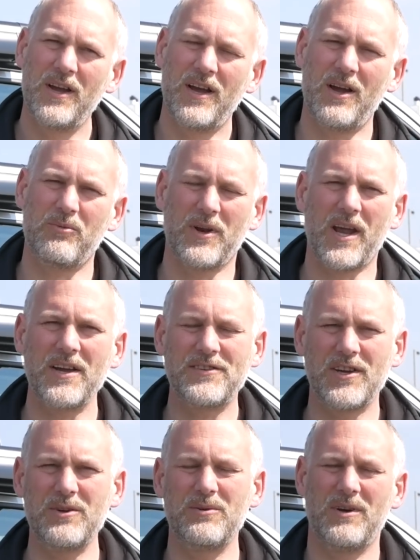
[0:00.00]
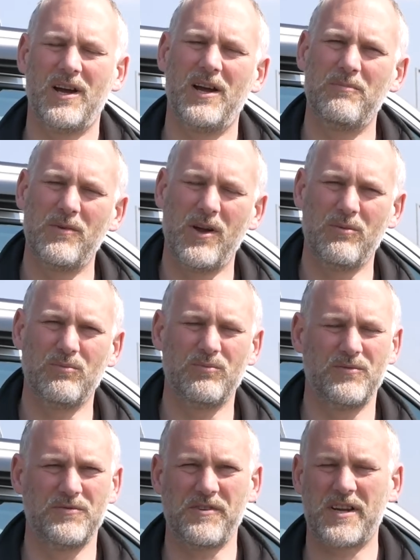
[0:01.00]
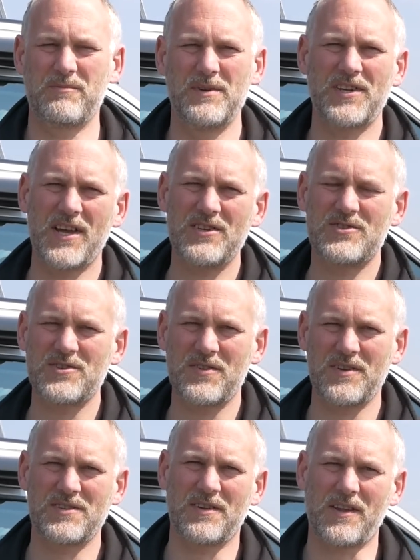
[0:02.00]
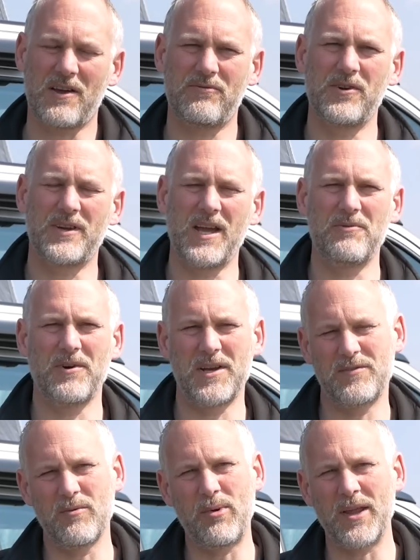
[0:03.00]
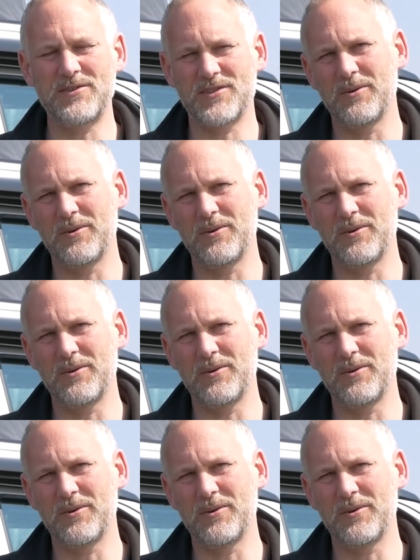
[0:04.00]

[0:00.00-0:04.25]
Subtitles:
what I do and recommendations and things like that for getting ready for bed.